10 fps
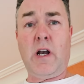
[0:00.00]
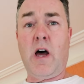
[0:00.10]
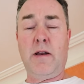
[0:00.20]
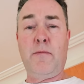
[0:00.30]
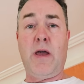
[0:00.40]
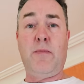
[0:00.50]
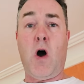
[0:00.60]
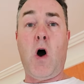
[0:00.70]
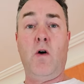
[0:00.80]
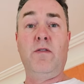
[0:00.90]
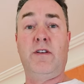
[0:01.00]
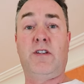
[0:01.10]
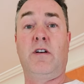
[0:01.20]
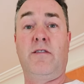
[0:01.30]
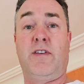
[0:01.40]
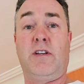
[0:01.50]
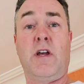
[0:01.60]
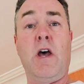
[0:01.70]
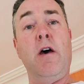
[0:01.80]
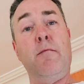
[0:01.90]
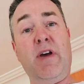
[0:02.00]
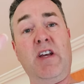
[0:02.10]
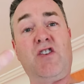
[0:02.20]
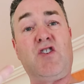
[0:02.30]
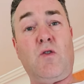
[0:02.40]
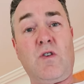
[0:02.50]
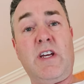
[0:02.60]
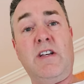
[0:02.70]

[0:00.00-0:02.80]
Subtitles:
the lining paper on the surface, being sucked